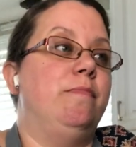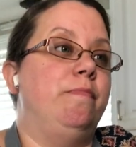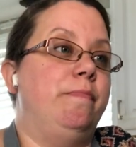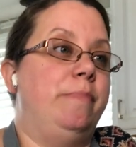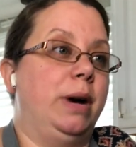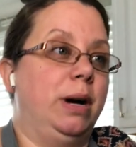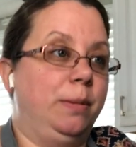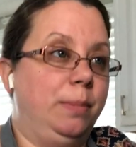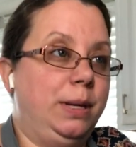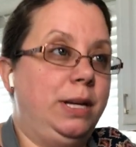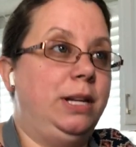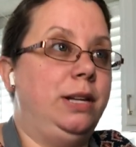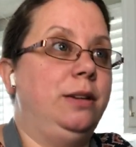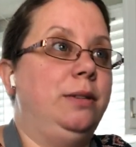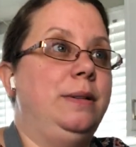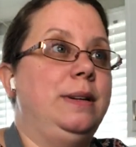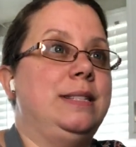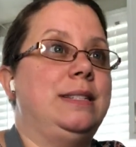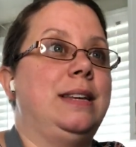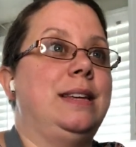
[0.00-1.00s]

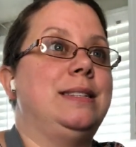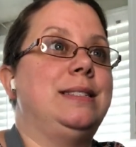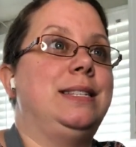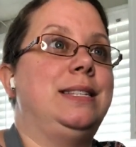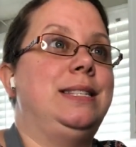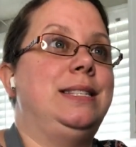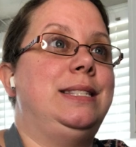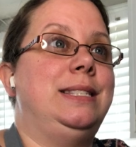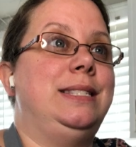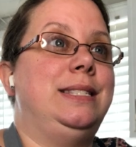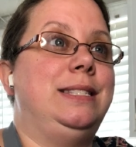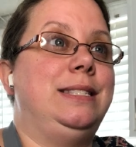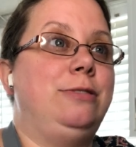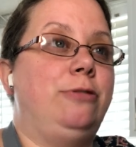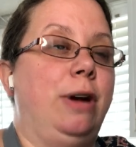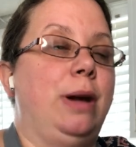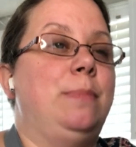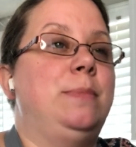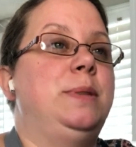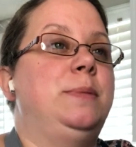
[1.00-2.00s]

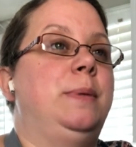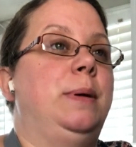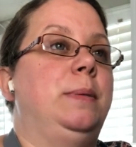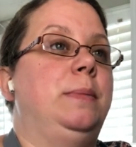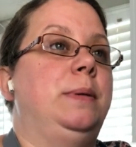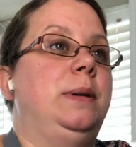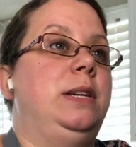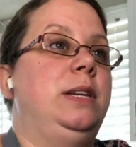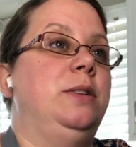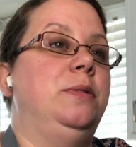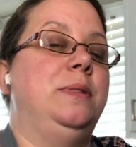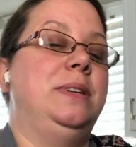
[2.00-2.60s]
grandma's barbecue